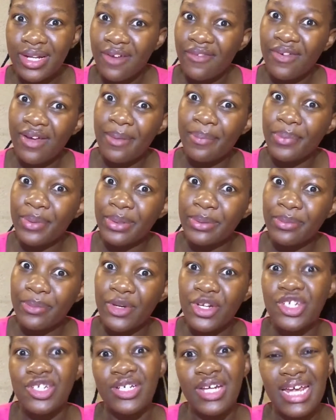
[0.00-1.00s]
if I put
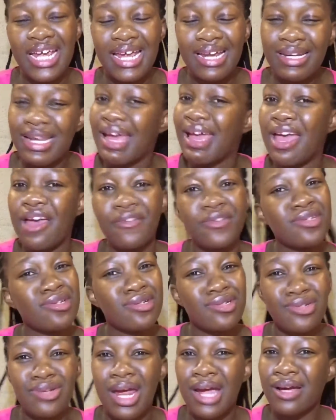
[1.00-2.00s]
moisture in, I have to
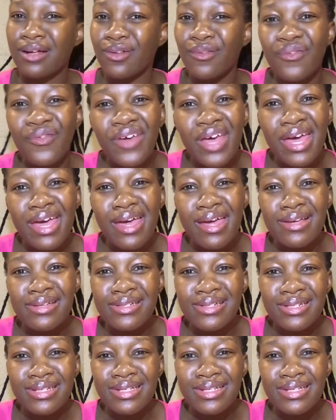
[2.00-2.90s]
struggle first,